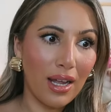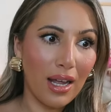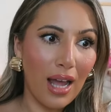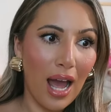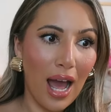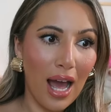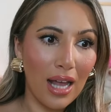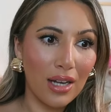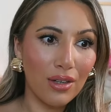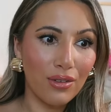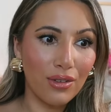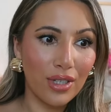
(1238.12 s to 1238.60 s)

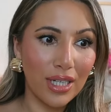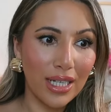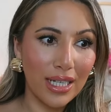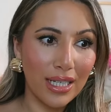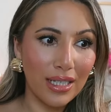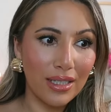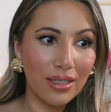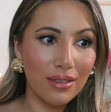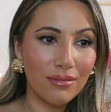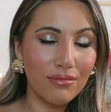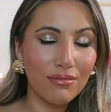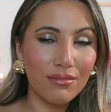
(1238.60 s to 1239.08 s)

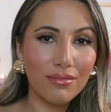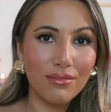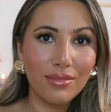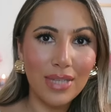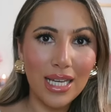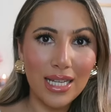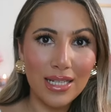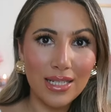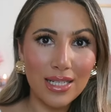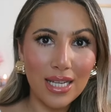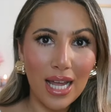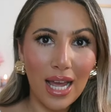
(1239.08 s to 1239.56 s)
calorie
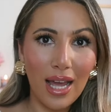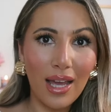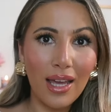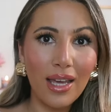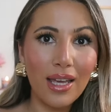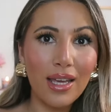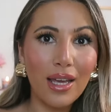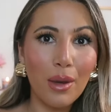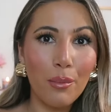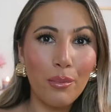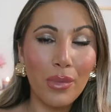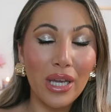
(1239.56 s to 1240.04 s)

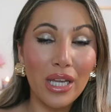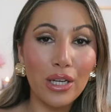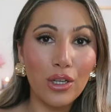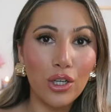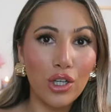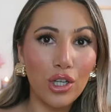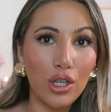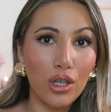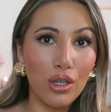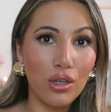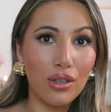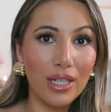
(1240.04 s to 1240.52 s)
intake and be in a
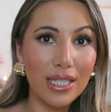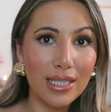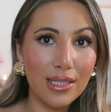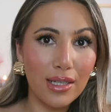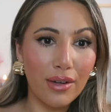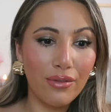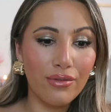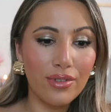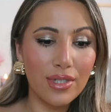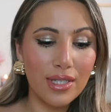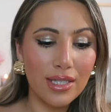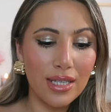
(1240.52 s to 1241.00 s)
caloric
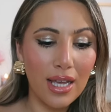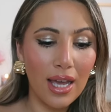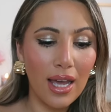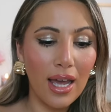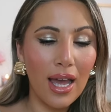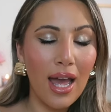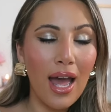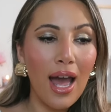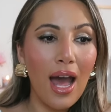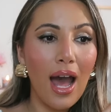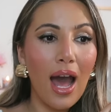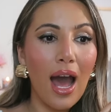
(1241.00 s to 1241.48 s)

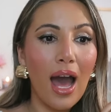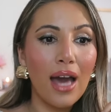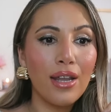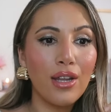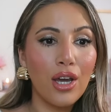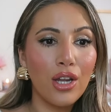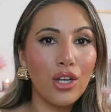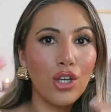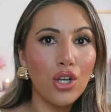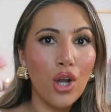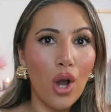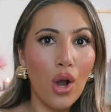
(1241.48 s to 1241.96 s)
deficit.
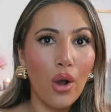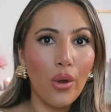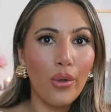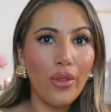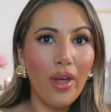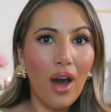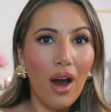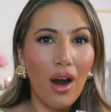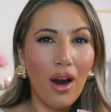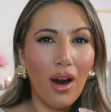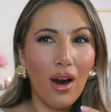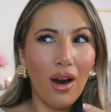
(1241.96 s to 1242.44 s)
And I know
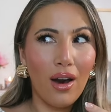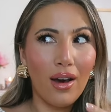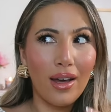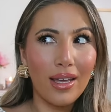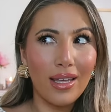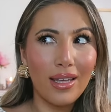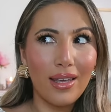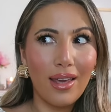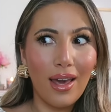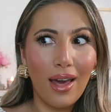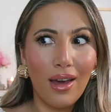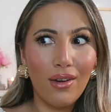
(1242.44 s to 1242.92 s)
that
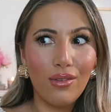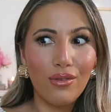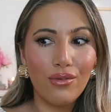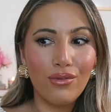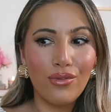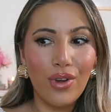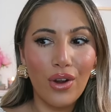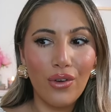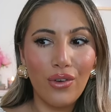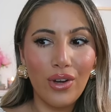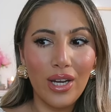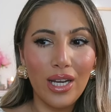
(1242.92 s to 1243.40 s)
I get
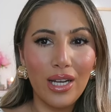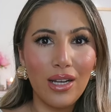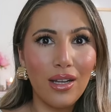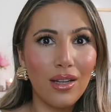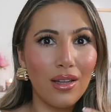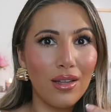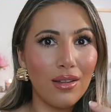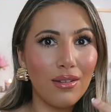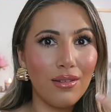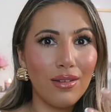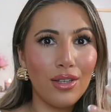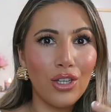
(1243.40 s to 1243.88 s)

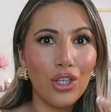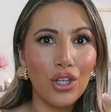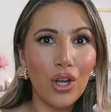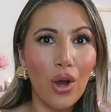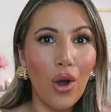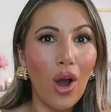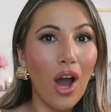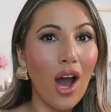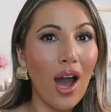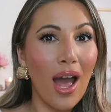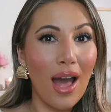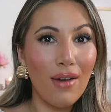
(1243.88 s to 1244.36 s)
very, you
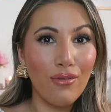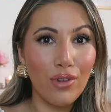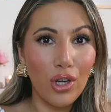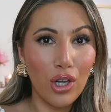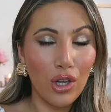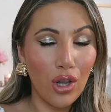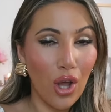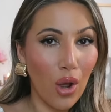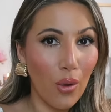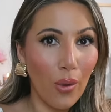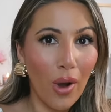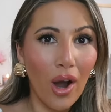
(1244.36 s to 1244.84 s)
know, I have
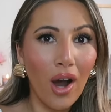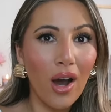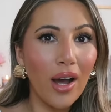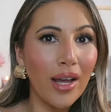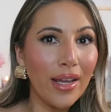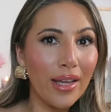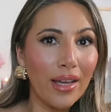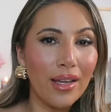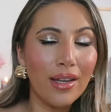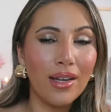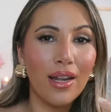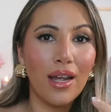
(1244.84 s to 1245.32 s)
low
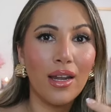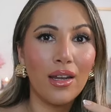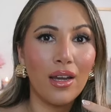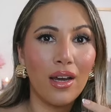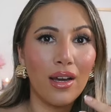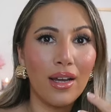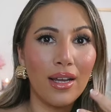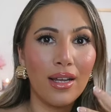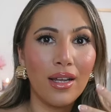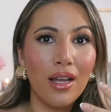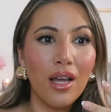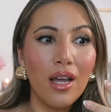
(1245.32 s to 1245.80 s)
iron and
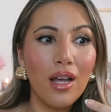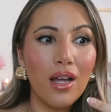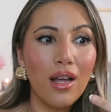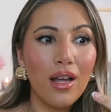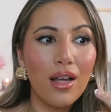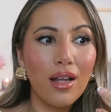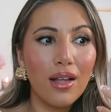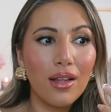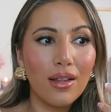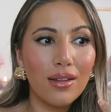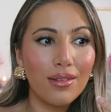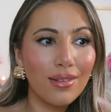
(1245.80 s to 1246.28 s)
I
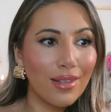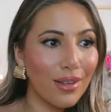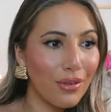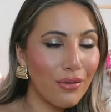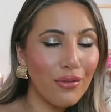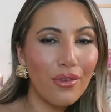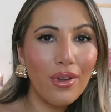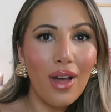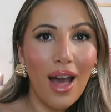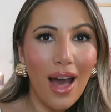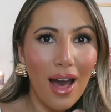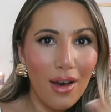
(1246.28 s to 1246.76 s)

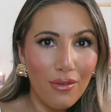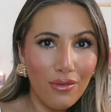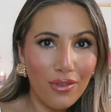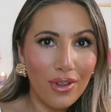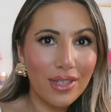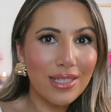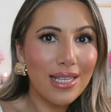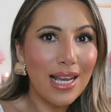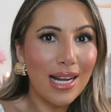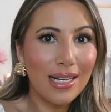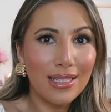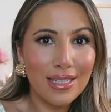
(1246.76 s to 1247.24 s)
can have
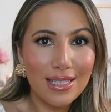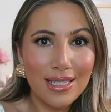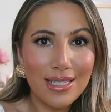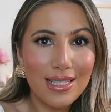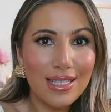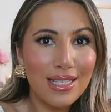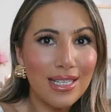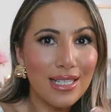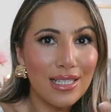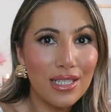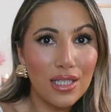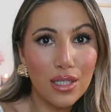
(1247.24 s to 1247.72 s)

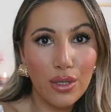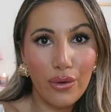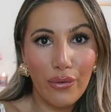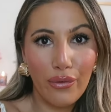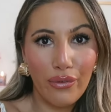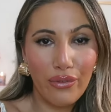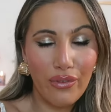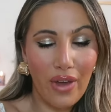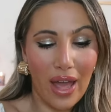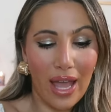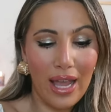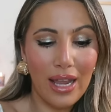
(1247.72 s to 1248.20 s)
tendencies to
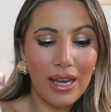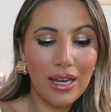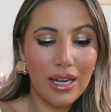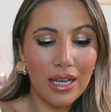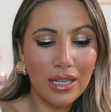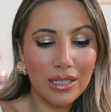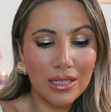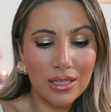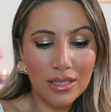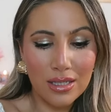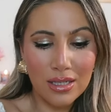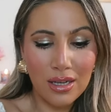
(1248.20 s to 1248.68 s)
faint
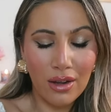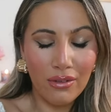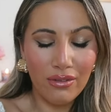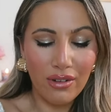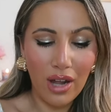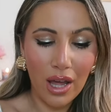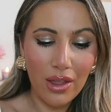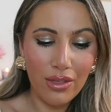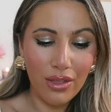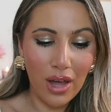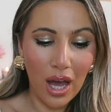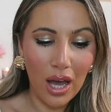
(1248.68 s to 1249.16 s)
and
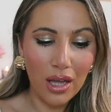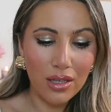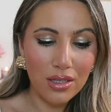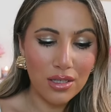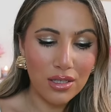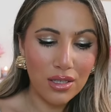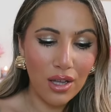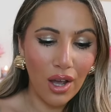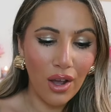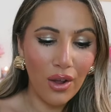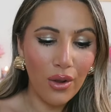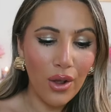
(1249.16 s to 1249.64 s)
stuff like that.
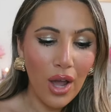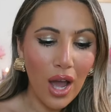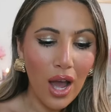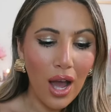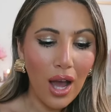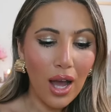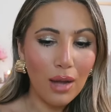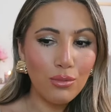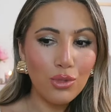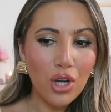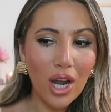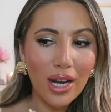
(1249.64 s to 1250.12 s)
So
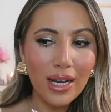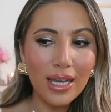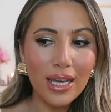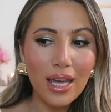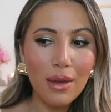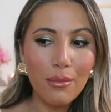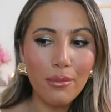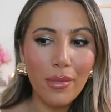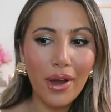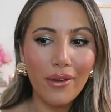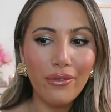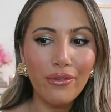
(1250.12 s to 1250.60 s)
I'm trying to
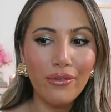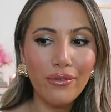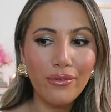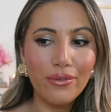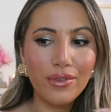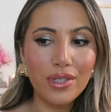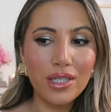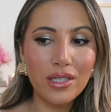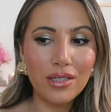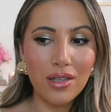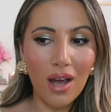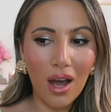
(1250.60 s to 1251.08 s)
get my
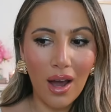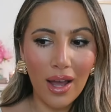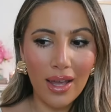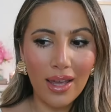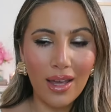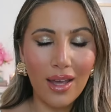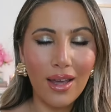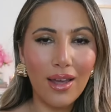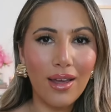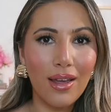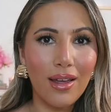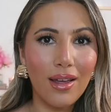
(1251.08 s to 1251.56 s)

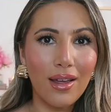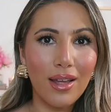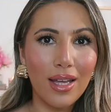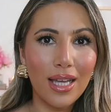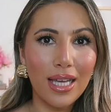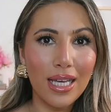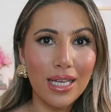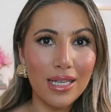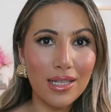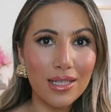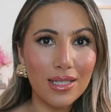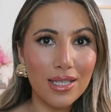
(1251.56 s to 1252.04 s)
diet
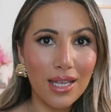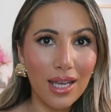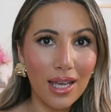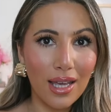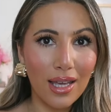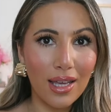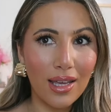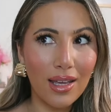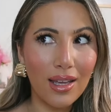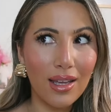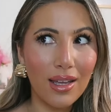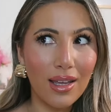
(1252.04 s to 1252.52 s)

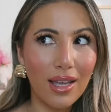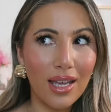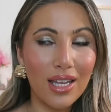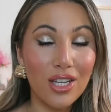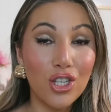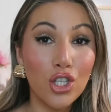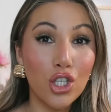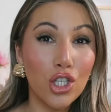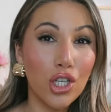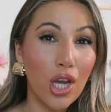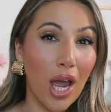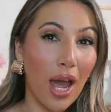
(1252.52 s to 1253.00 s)
eating
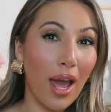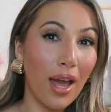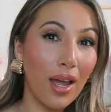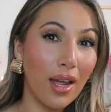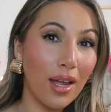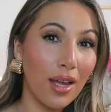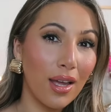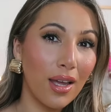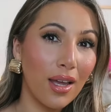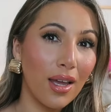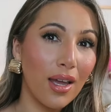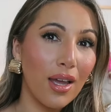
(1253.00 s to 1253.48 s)
in
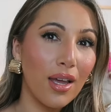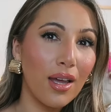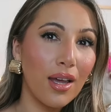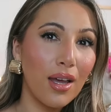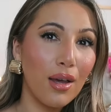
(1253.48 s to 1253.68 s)
check